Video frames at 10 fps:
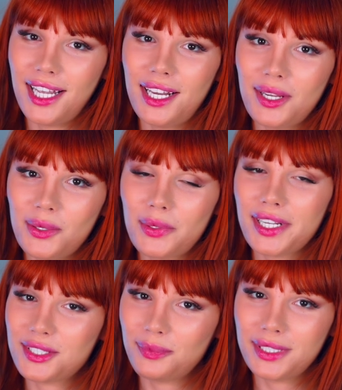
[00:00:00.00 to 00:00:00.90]
Hello,
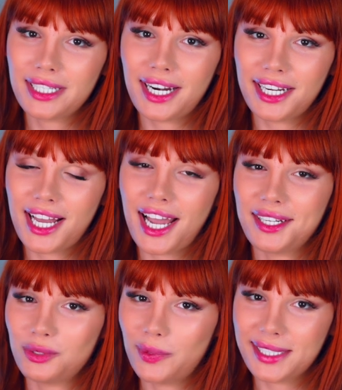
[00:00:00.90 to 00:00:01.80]
it's me Daria
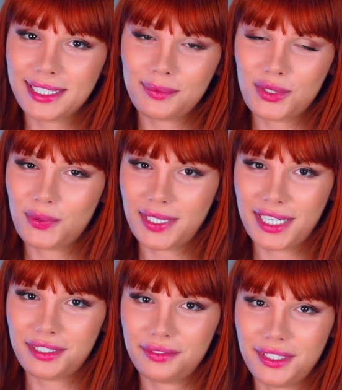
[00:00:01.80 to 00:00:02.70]
and welcome to
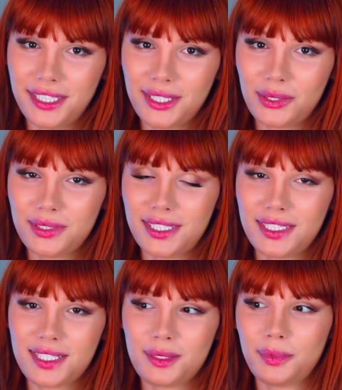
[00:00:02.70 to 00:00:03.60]
another video. This
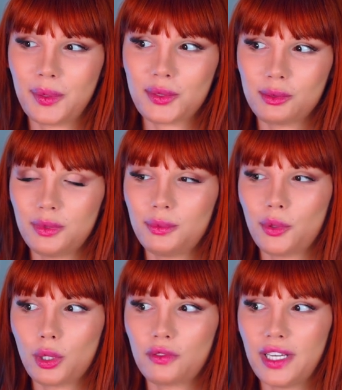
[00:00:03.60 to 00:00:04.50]
is supposed to be
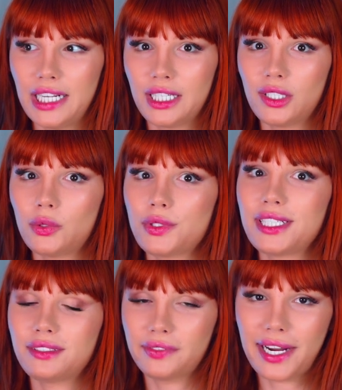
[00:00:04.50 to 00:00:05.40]
more of a cozy
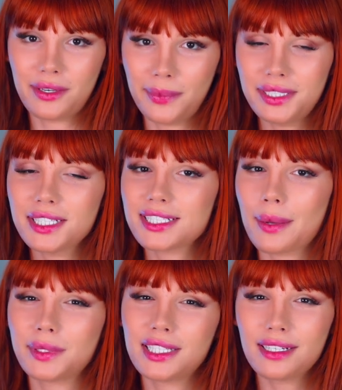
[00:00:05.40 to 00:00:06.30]
environment because
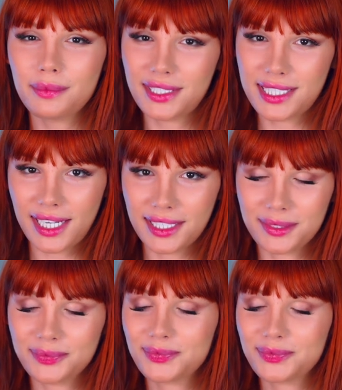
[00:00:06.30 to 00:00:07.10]
I'm a little bit sick.